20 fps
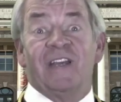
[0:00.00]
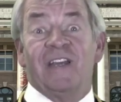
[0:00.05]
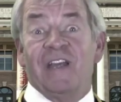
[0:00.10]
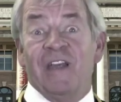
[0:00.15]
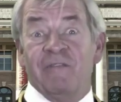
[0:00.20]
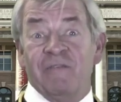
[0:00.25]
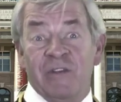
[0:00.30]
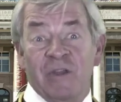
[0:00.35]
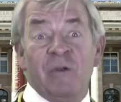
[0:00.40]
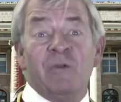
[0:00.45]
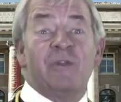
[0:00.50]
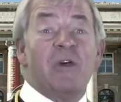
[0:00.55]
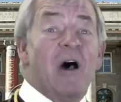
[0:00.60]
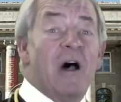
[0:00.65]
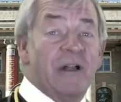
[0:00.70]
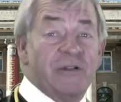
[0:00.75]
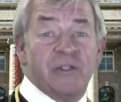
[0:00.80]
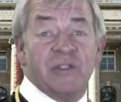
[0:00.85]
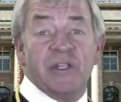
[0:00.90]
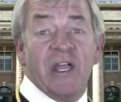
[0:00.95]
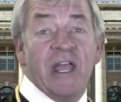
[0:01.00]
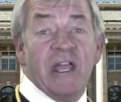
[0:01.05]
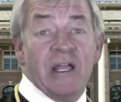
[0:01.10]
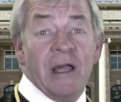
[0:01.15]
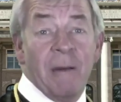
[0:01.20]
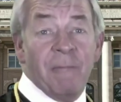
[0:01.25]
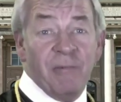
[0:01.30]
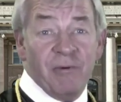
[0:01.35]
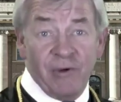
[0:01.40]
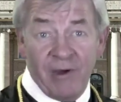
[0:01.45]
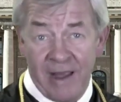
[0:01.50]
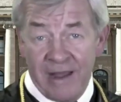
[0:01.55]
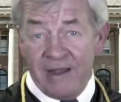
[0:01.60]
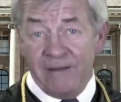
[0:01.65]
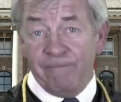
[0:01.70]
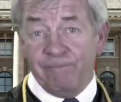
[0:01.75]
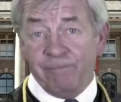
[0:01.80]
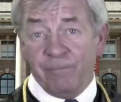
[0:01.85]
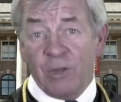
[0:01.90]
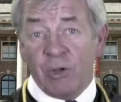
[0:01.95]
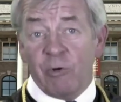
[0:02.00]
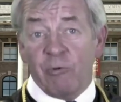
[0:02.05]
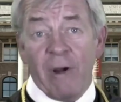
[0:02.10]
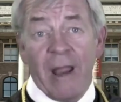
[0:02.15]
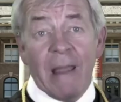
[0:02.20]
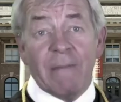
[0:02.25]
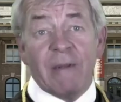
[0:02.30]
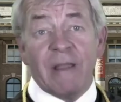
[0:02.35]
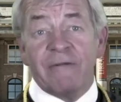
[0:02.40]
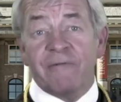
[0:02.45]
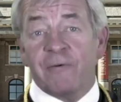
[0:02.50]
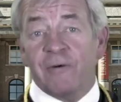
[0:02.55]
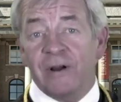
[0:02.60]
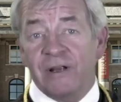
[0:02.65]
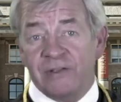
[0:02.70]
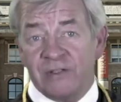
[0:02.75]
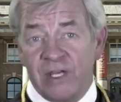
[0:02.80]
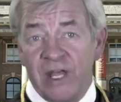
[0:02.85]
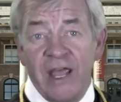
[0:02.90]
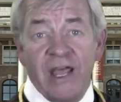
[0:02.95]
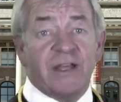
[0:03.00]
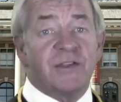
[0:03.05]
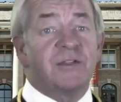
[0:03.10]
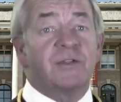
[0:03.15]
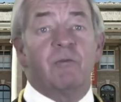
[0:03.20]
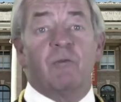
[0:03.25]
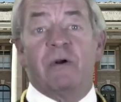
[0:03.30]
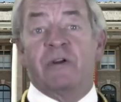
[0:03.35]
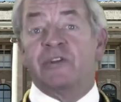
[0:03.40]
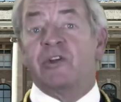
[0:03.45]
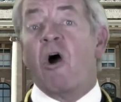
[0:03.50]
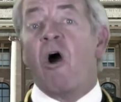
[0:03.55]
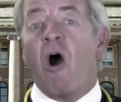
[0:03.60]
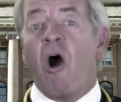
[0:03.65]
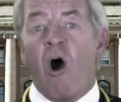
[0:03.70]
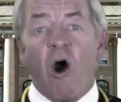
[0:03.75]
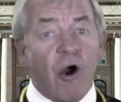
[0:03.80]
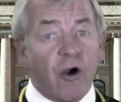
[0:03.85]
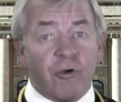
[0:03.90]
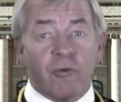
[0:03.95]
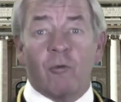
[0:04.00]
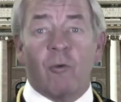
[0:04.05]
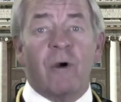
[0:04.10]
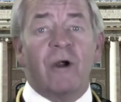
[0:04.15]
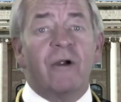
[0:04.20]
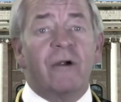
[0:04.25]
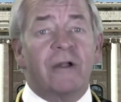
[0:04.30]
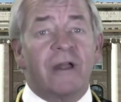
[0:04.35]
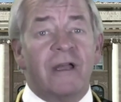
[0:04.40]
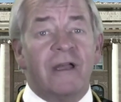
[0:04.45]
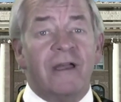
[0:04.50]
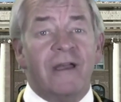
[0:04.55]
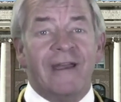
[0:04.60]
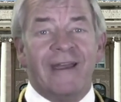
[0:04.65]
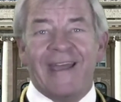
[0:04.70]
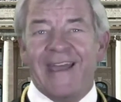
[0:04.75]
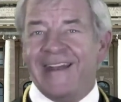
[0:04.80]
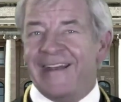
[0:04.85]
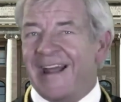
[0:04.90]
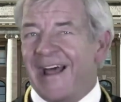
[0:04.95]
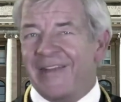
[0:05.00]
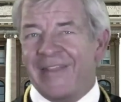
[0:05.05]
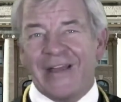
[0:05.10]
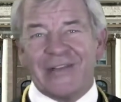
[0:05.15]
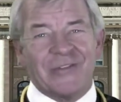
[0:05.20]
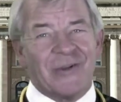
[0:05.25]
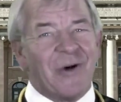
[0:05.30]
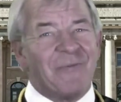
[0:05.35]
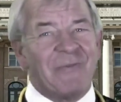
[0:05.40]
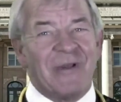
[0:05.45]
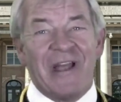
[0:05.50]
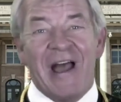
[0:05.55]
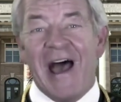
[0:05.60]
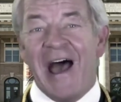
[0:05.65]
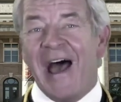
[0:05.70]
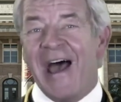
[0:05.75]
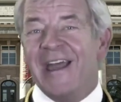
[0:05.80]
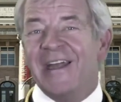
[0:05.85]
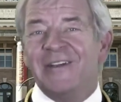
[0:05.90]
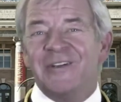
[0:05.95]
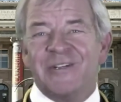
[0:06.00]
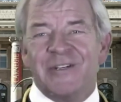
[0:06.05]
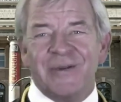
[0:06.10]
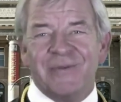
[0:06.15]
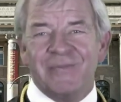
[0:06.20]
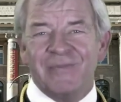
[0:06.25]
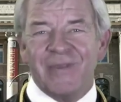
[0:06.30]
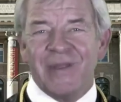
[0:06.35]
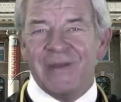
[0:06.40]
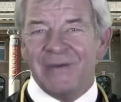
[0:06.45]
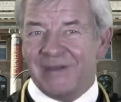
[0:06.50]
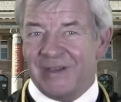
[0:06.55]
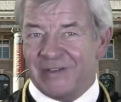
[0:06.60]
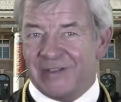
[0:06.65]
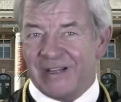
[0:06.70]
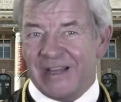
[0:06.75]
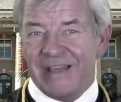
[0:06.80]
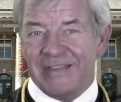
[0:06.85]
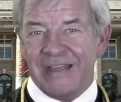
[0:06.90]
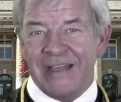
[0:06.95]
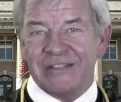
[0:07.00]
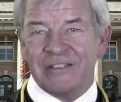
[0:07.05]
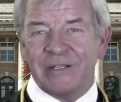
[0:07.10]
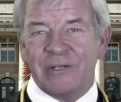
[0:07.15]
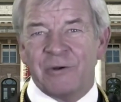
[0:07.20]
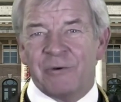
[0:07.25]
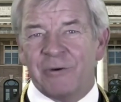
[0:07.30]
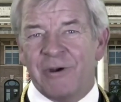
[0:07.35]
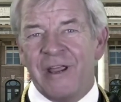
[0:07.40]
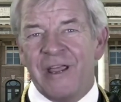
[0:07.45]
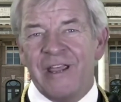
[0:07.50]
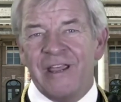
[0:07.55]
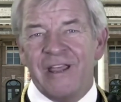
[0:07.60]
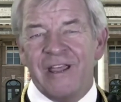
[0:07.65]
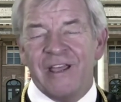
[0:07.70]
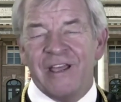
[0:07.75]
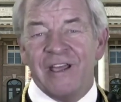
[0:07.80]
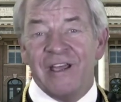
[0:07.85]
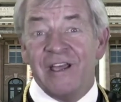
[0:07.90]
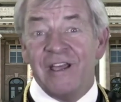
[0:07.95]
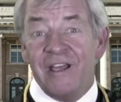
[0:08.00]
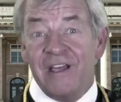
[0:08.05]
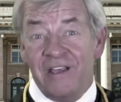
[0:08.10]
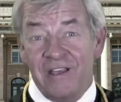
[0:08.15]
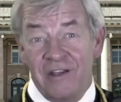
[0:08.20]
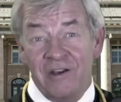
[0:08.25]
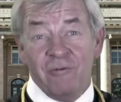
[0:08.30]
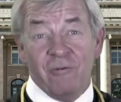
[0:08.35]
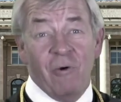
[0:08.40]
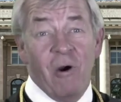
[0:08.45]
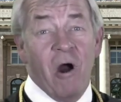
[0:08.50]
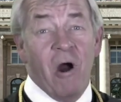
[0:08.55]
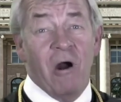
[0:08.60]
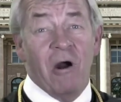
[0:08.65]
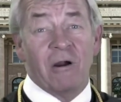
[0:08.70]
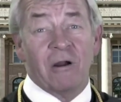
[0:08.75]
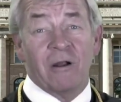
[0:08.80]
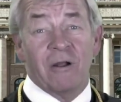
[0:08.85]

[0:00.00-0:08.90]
If you thought staying up late, cramming for a test was hard work, and now that's all behind you because you got that degree, you're wrong.